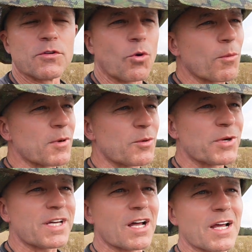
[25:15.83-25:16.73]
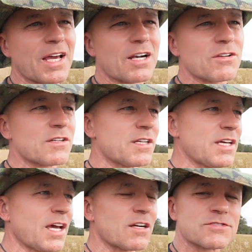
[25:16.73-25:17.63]
Normally we kind of handle it. He
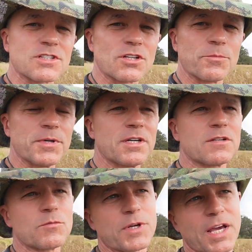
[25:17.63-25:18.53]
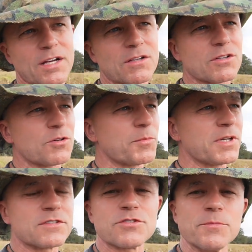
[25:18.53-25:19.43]
handles a little bit, we handle a little
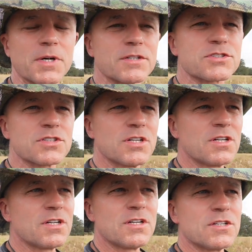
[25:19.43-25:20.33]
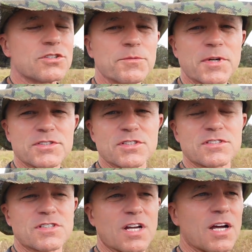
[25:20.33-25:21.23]
bit. Too much
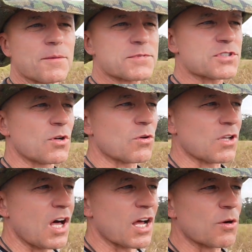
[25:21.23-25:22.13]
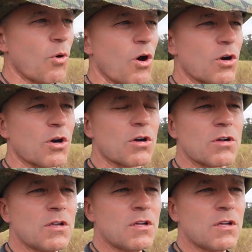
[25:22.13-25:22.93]
this time. So a lot of water.